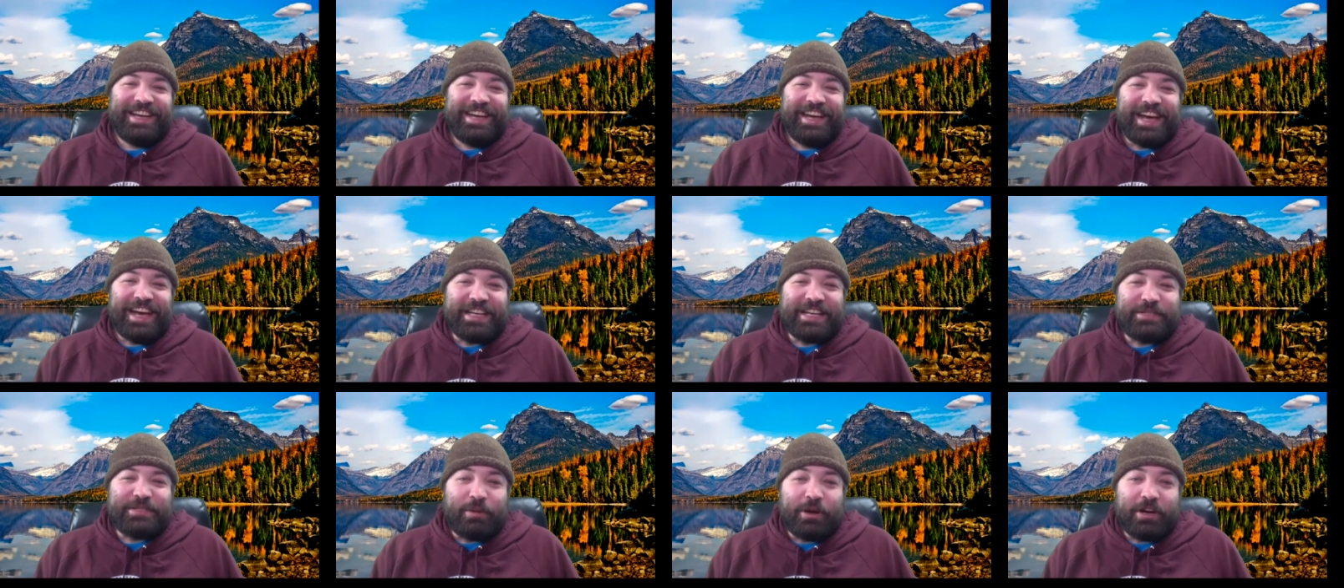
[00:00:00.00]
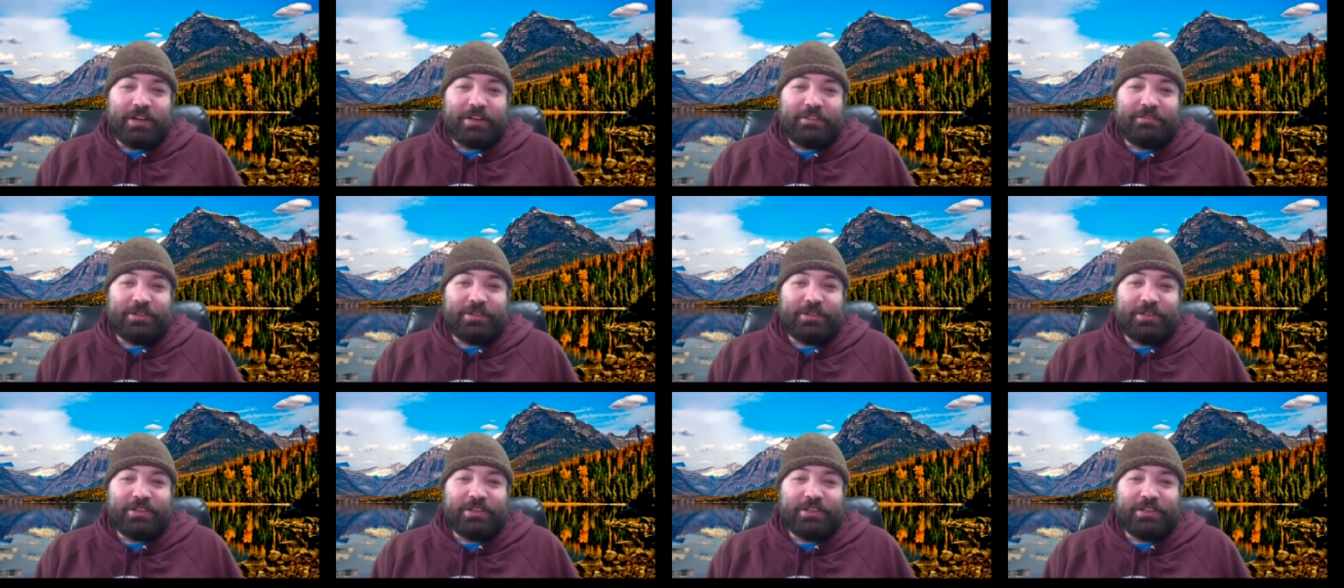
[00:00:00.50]
as part of
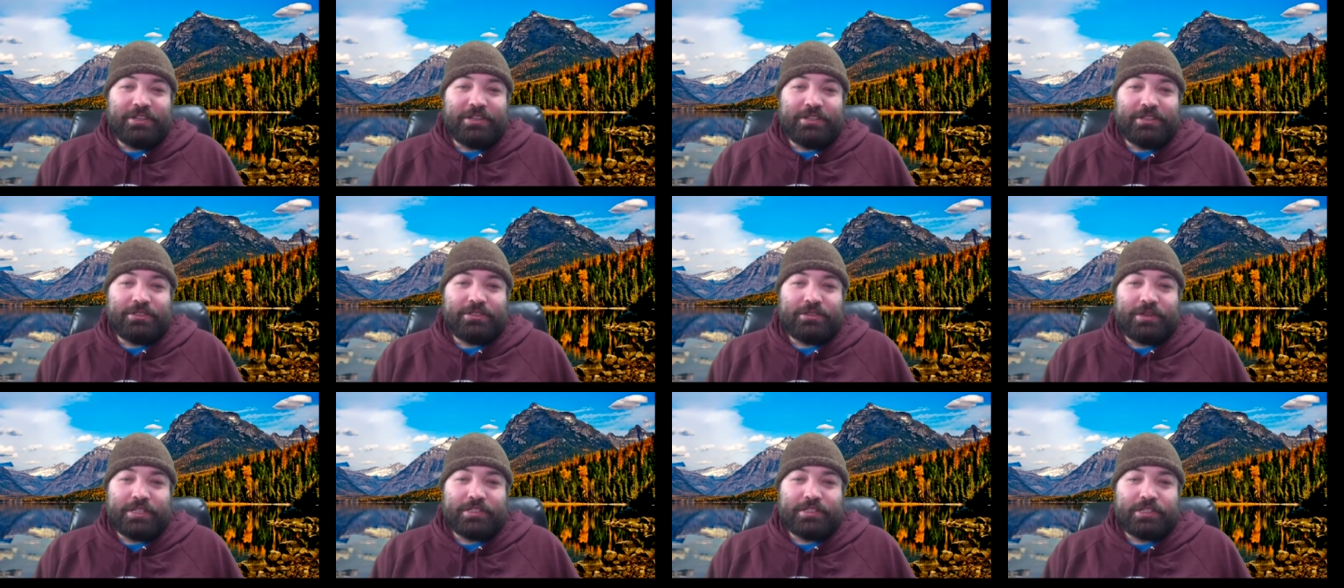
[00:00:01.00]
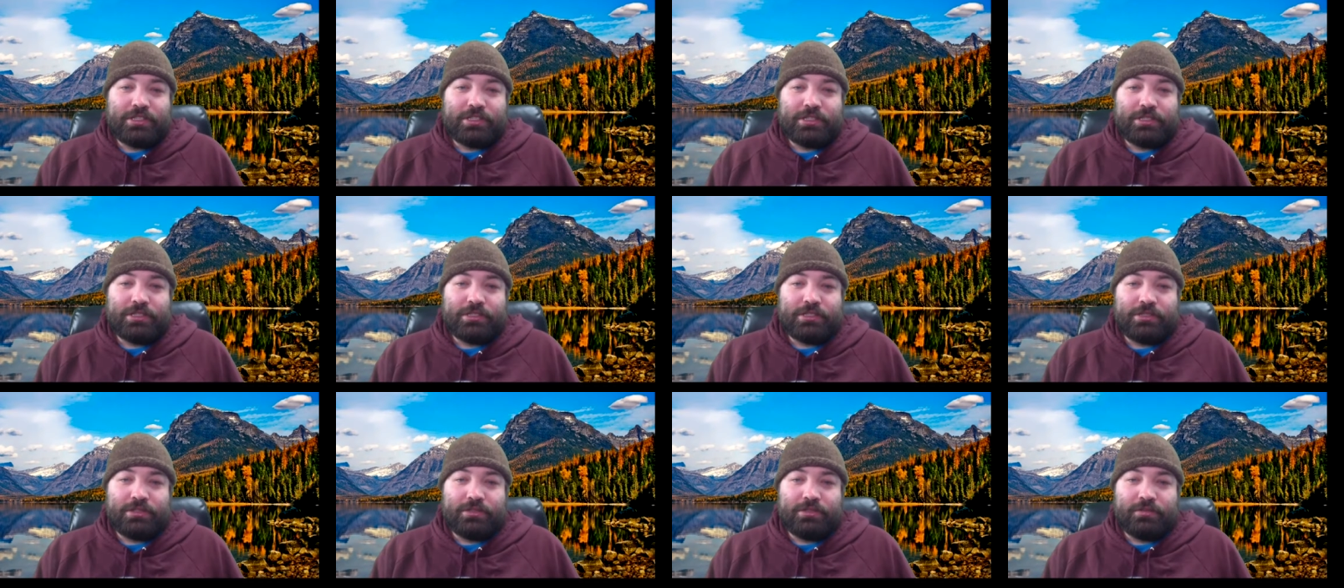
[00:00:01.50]
your transition
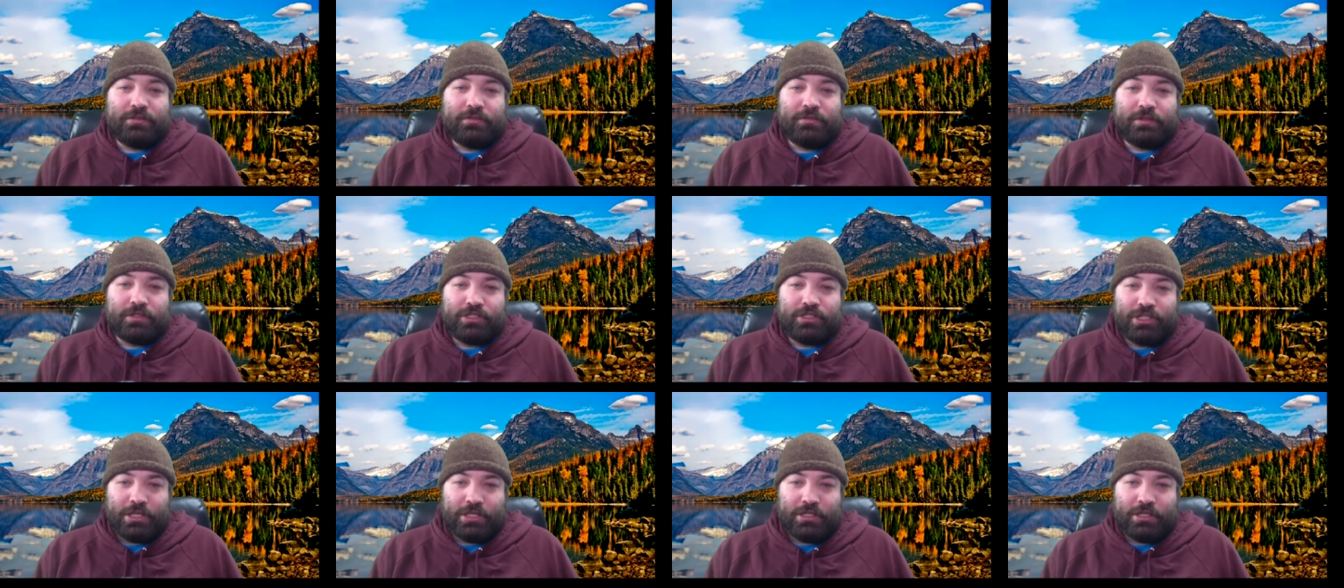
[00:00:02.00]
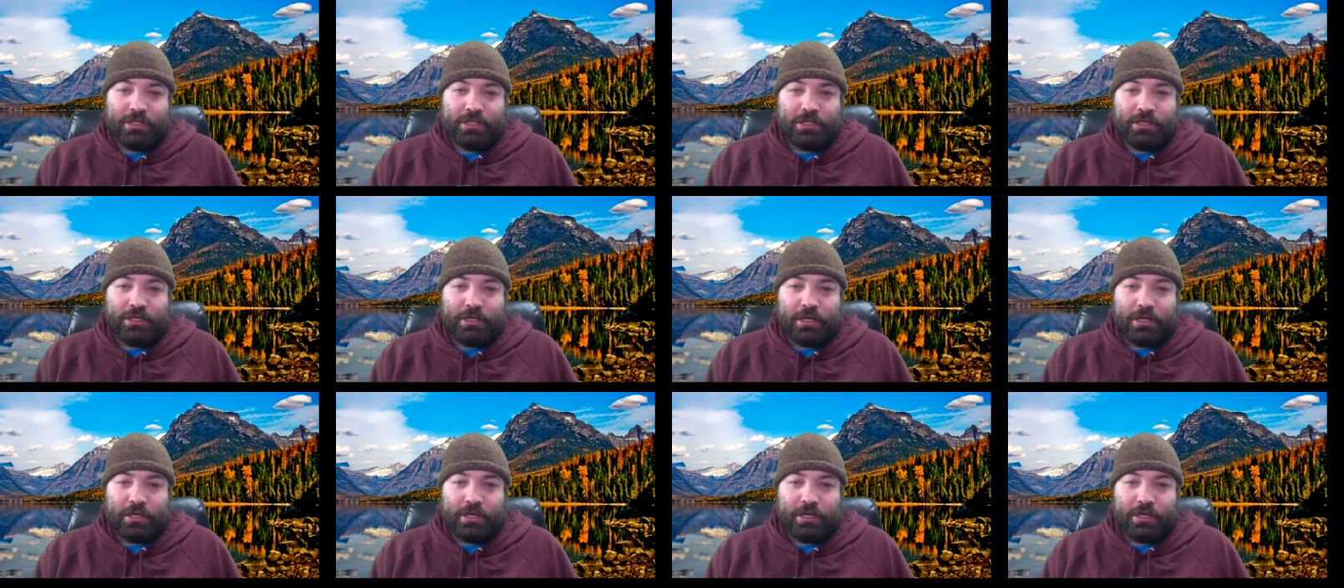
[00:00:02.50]
to Virginia,